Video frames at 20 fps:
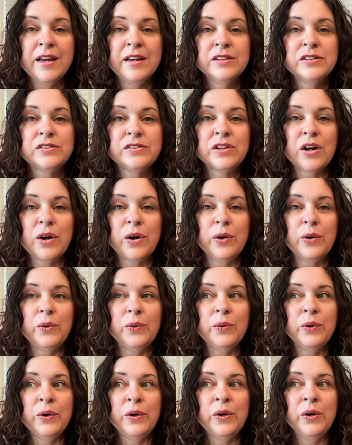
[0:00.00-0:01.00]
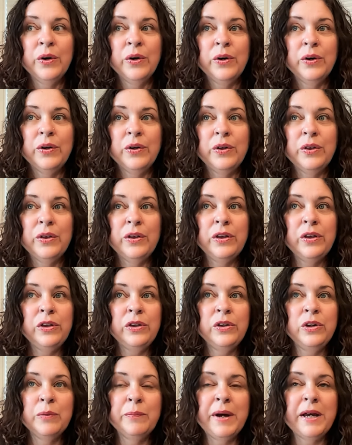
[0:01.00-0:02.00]
So
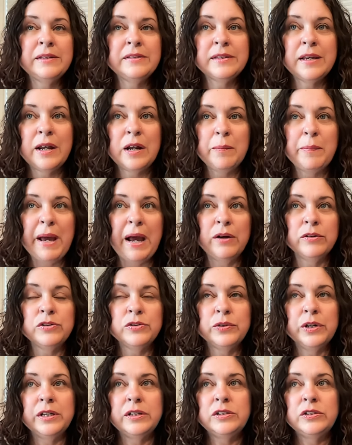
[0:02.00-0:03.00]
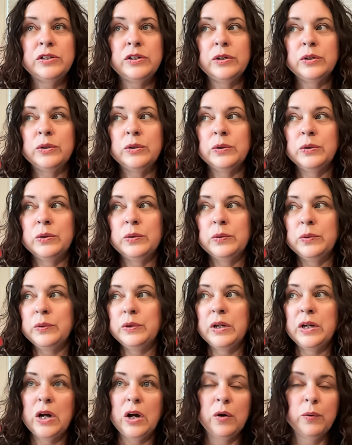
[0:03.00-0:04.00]
you might set a boundary to,
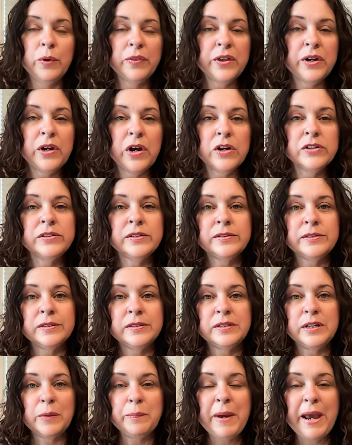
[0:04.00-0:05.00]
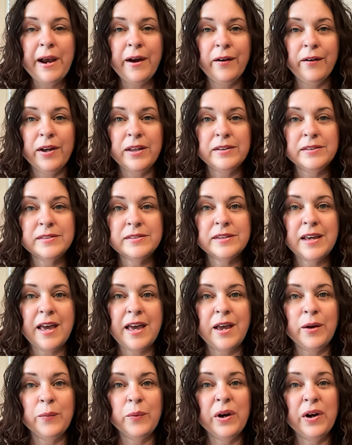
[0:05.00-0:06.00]
you know, with a narcissistic parent,
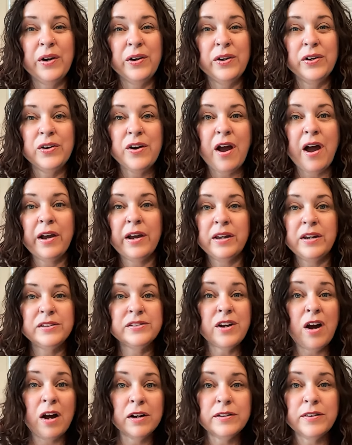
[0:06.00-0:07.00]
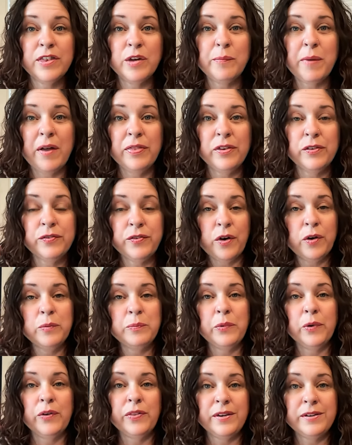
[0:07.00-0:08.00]
say, where you're not going to talk to them on the phone
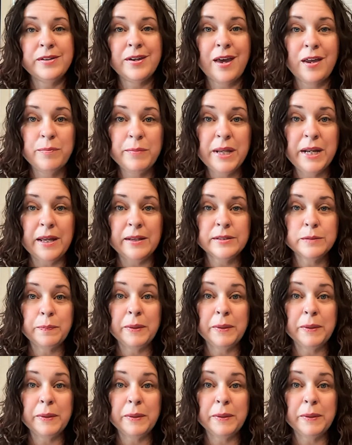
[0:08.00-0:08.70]
more than 10 minutes